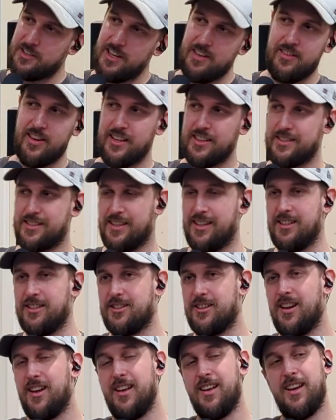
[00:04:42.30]
TV and
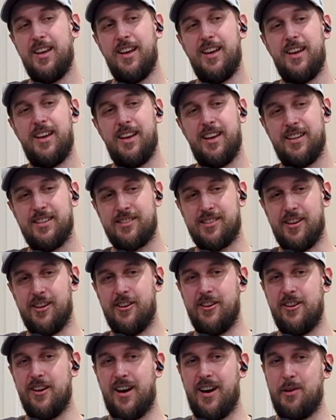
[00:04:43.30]
such.
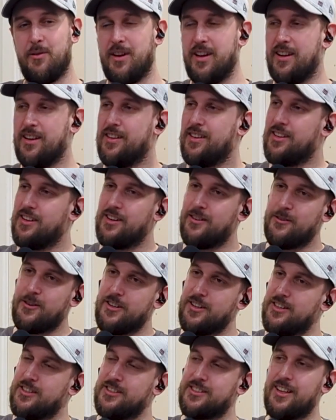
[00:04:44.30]
So I went, you know
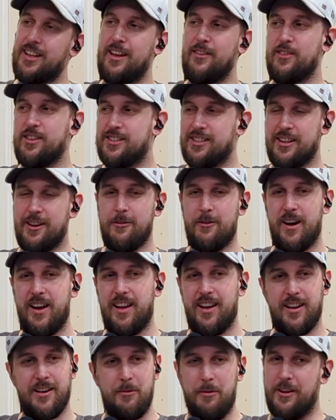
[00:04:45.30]
what? I'll just leave this thing
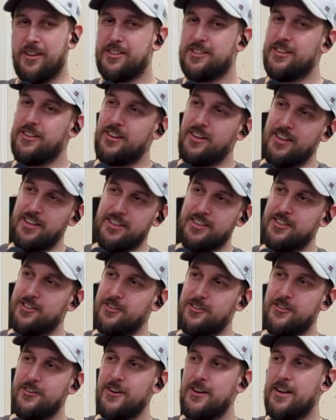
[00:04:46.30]
away and I'm going to turn it
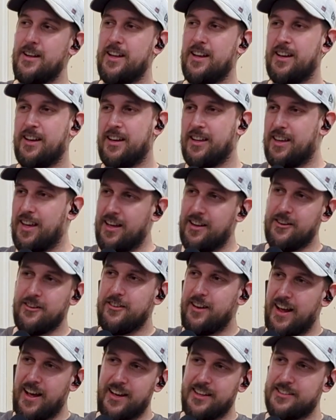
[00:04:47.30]
into a ghetto
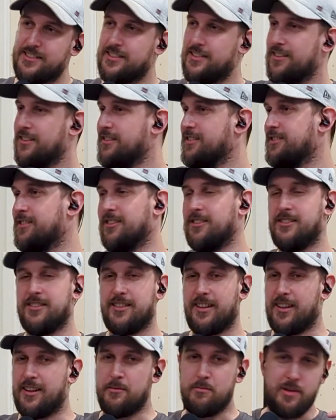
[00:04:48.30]
NAS. So
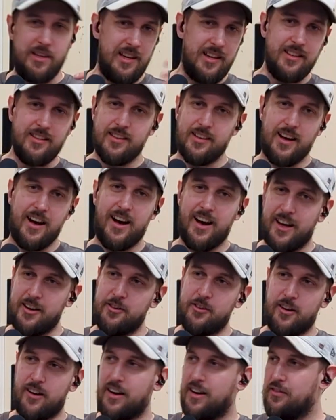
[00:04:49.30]
just like a big
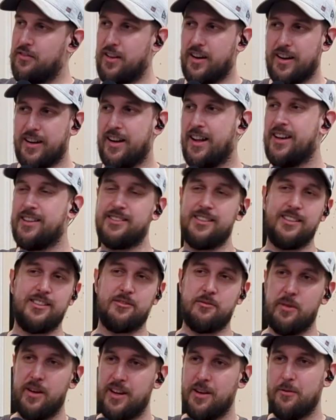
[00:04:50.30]
hard drive that I can access
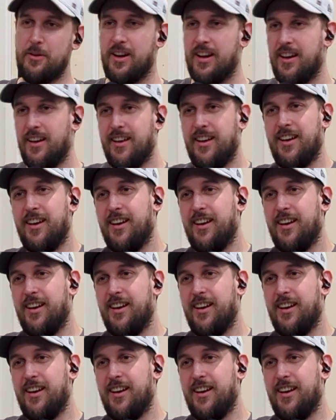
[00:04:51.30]
from anywhere.